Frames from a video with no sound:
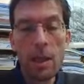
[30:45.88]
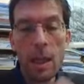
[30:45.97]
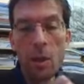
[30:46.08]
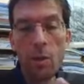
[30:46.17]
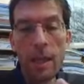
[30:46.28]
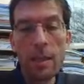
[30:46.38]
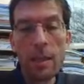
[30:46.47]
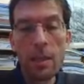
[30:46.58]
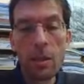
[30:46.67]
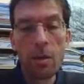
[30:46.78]
that
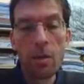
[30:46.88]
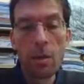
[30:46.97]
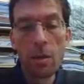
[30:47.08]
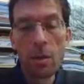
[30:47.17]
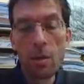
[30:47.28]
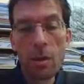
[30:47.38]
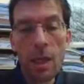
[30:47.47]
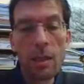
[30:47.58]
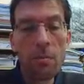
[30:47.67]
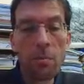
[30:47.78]
cracks, so
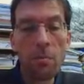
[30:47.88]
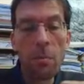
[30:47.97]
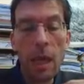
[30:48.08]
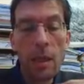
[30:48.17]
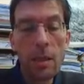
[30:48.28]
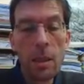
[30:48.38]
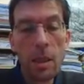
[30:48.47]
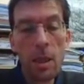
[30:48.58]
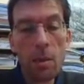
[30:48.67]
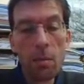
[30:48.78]
that makes
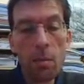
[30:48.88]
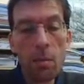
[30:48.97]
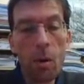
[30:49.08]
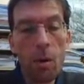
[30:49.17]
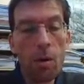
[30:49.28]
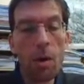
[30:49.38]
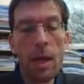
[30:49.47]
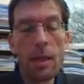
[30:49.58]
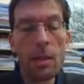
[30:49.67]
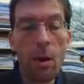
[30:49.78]
the more or
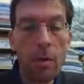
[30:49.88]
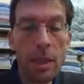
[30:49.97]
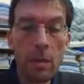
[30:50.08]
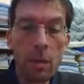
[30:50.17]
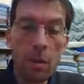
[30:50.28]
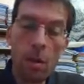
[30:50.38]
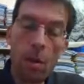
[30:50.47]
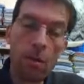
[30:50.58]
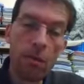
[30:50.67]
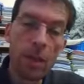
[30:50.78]
less
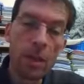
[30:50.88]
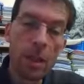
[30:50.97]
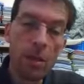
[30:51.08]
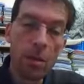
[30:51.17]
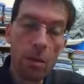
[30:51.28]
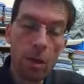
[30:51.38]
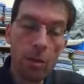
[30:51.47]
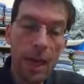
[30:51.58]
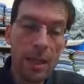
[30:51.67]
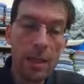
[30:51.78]
horizontal or vertical
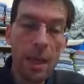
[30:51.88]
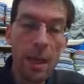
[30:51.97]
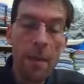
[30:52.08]
cracks